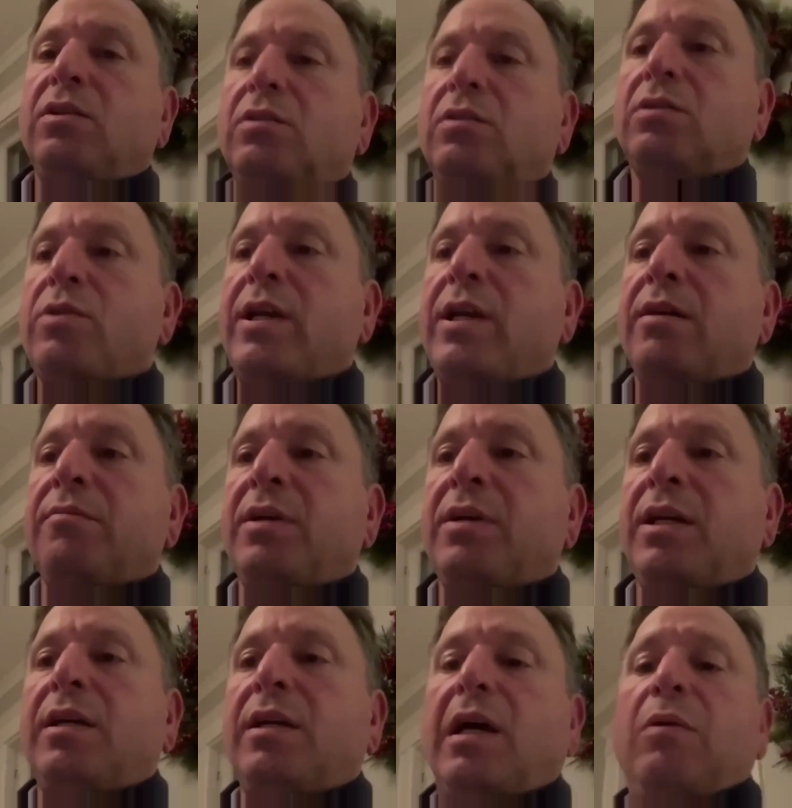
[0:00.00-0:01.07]
looked okay to
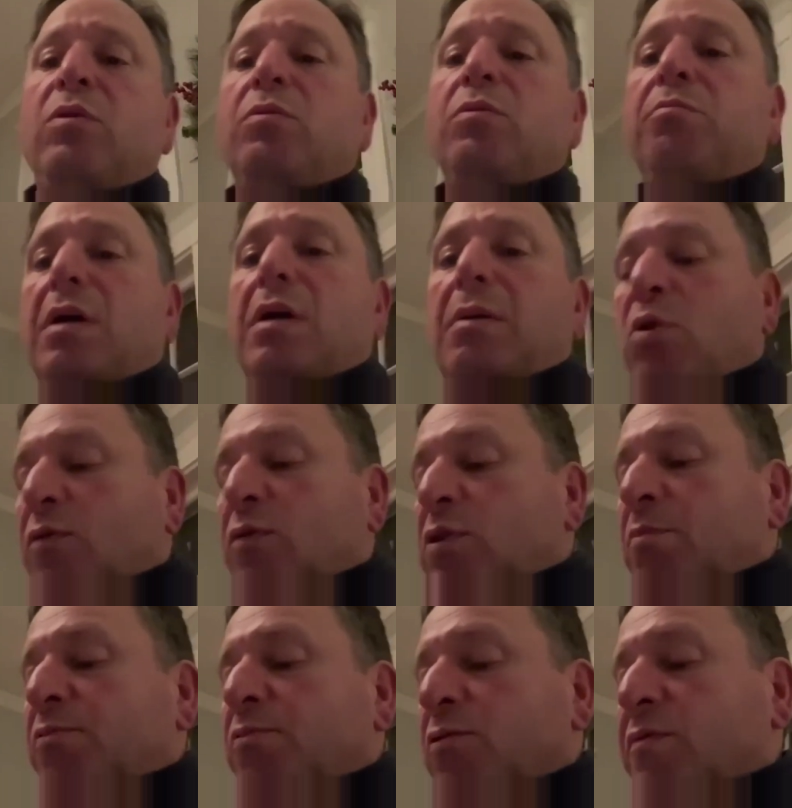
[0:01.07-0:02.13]
me. I would move to
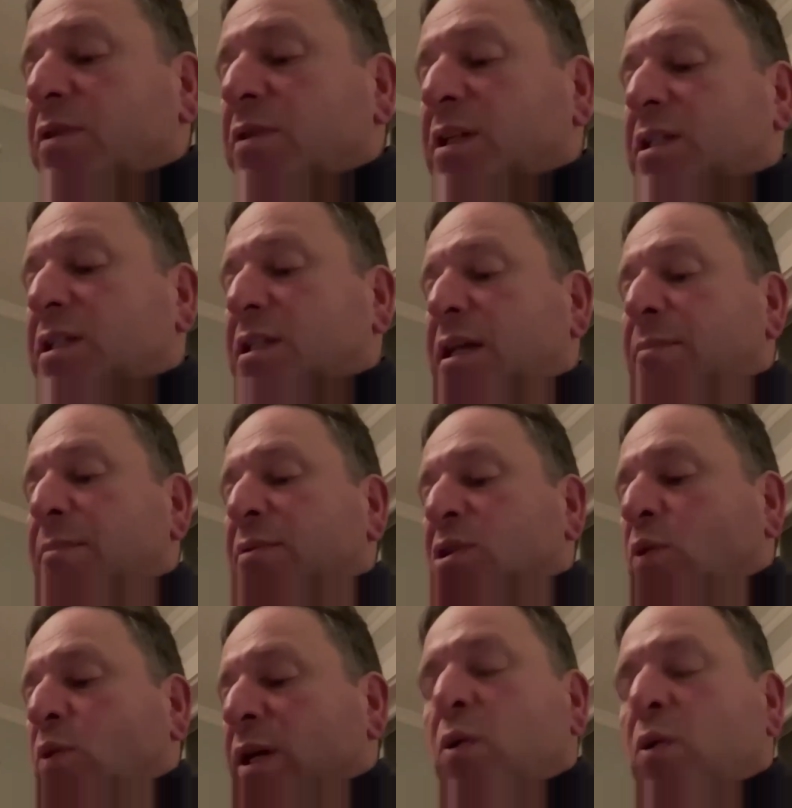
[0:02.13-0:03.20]
yep. approve the December
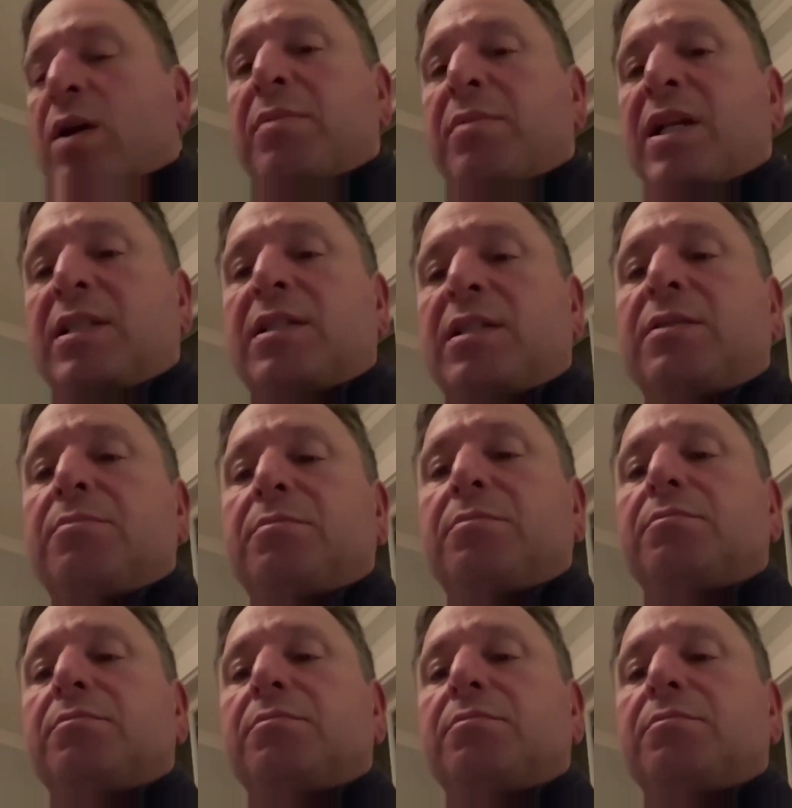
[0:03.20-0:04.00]
21 minutes.